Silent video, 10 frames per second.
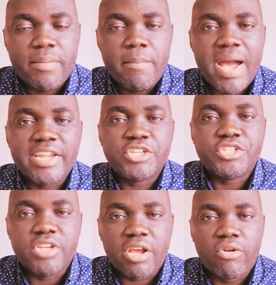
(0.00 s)
you can
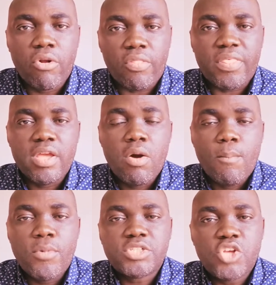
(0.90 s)
manage their growth.
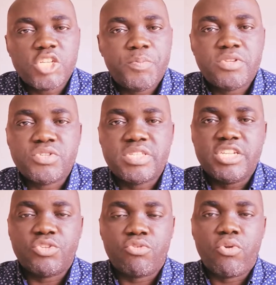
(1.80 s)
Most hospitals
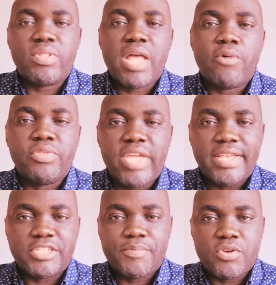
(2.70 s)
need to grow
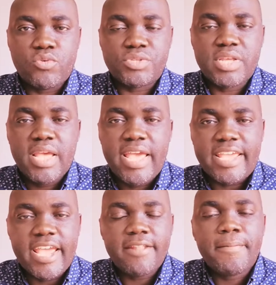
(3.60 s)
nowadays because,
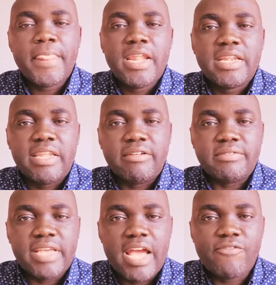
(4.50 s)
again,
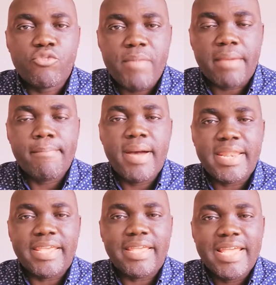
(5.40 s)
they have to make
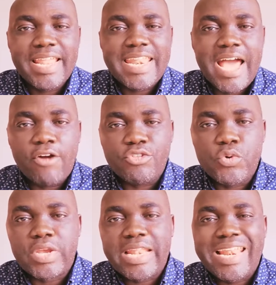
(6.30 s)
money. Now,
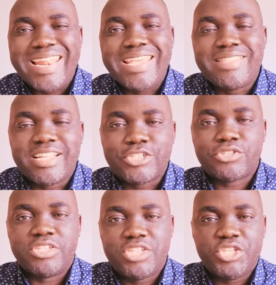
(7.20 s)
you can lead that
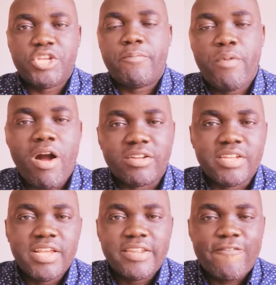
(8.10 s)
strategic part.
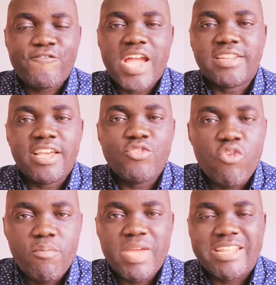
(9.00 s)
The fact that
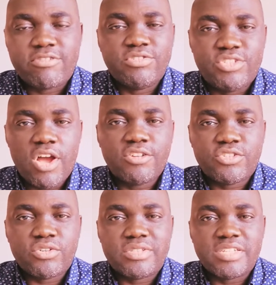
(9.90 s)
you're a medical
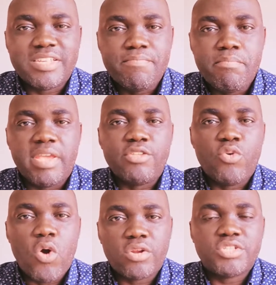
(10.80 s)
doctor doesn't mean
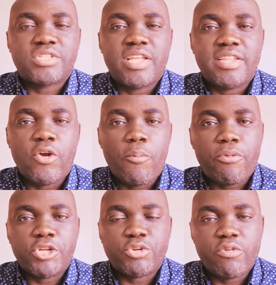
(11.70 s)
you understand the
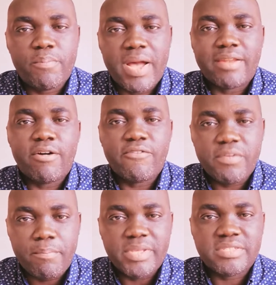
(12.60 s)
operational part of
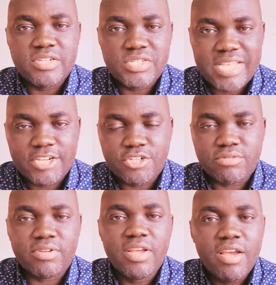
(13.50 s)
the business
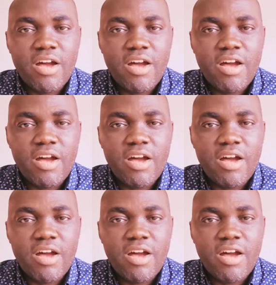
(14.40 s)
section